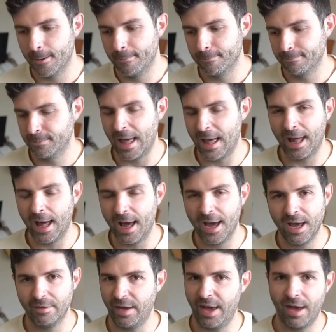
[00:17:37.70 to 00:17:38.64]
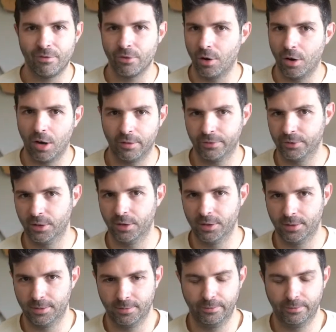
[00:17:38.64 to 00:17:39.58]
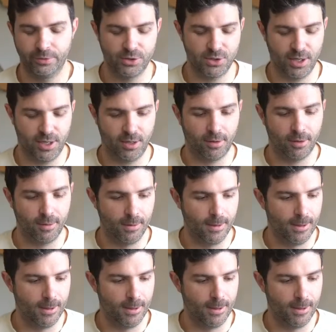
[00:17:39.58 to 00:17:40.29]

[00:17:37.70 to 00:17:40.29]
that I have ever offered for sale.